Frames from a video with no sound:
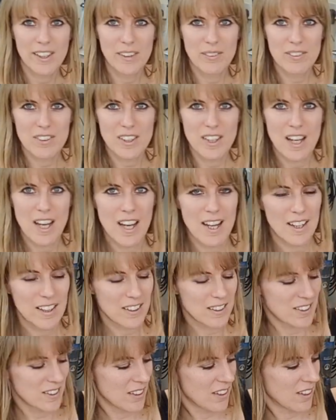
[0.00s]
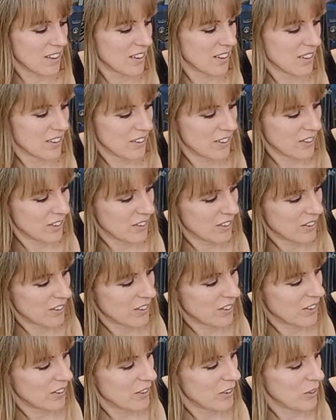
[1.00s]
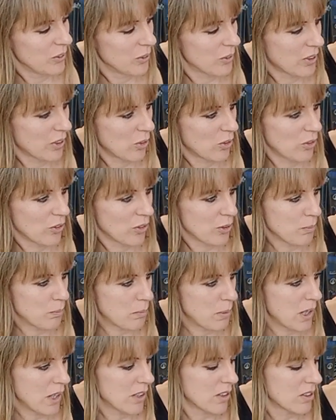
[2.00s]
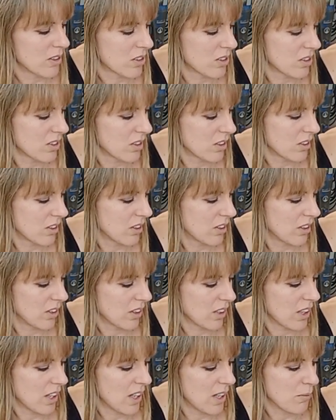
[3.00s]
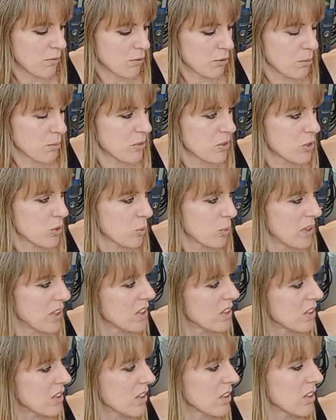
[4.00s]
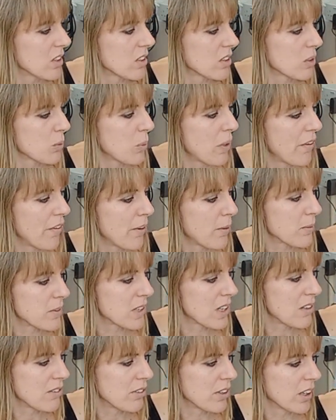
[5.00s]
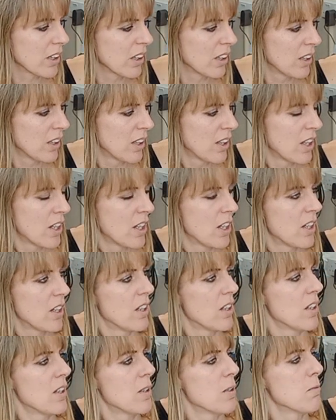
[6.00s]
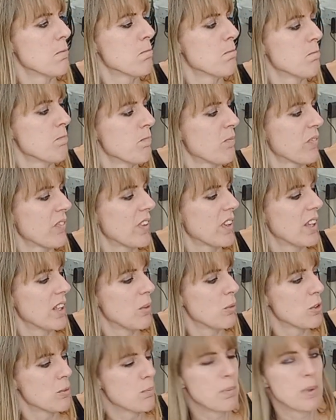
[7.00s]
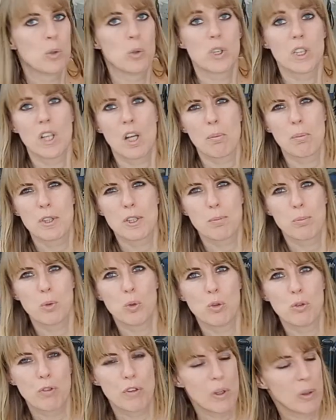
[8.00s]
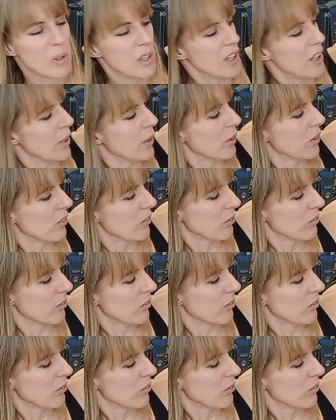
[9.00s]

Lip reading: he was an actor who got on the bus and came from Swindon to where I was living. And he was building up his portfolio